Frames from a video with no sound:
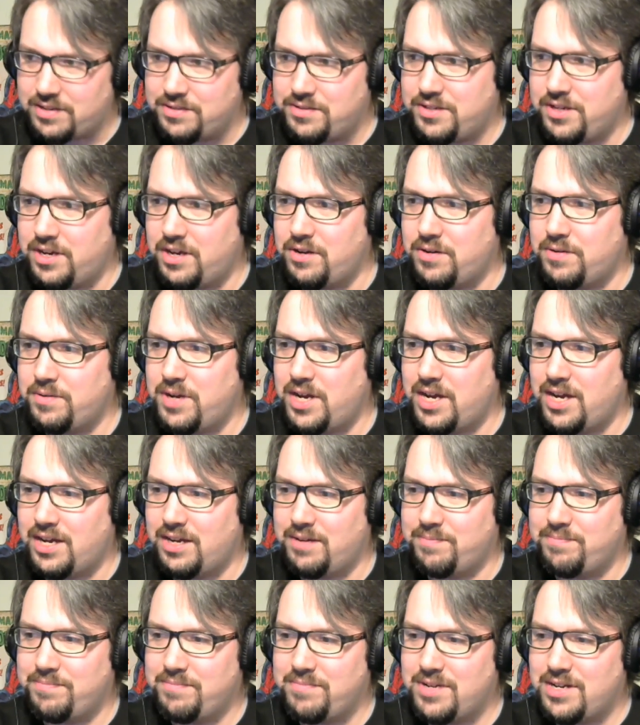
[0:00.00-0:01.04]
So,
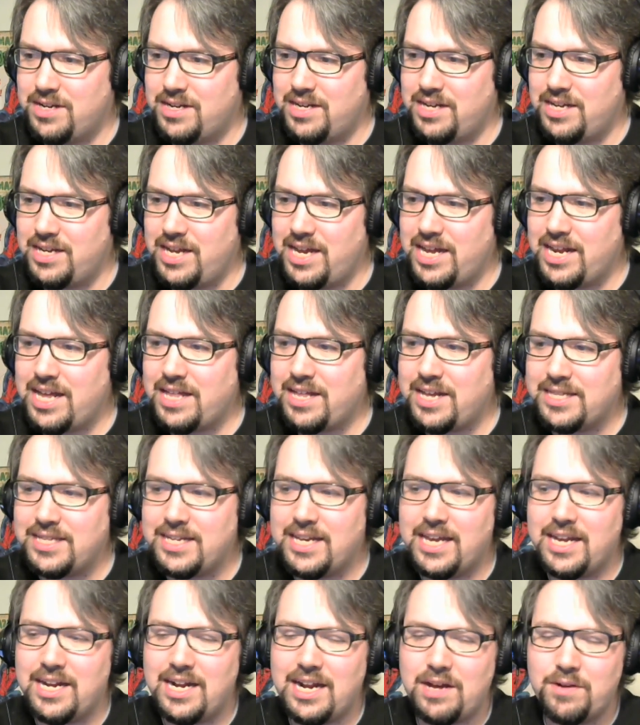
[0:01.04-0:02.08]
um, and I like to
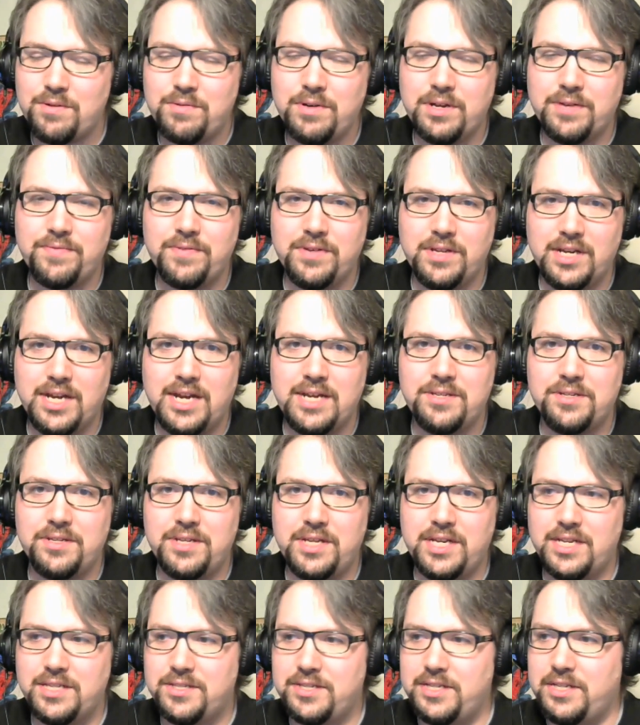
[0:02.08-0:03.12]
get it out quick for the guys so
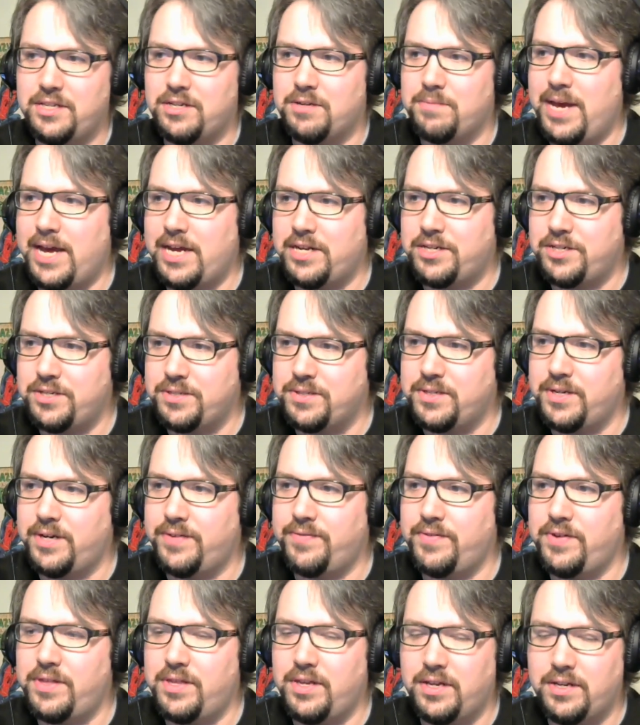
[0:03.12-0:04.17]
they can see their matches and
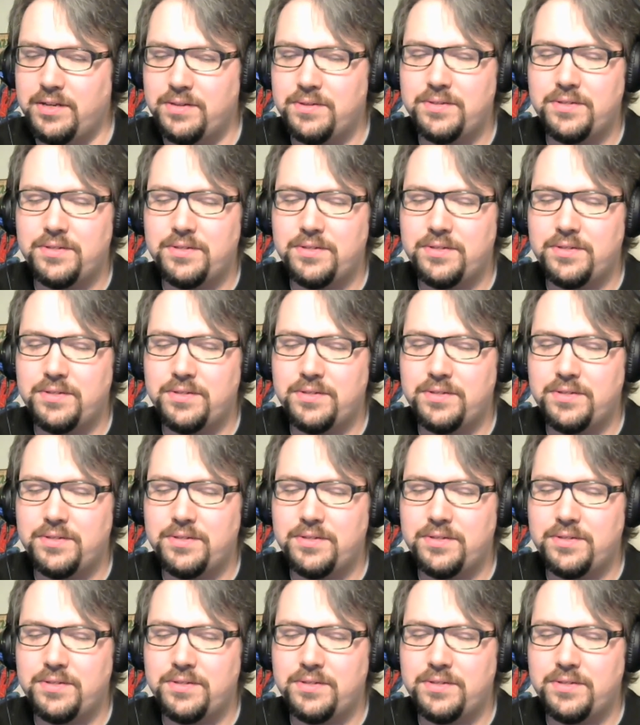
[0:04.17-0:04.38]
everything.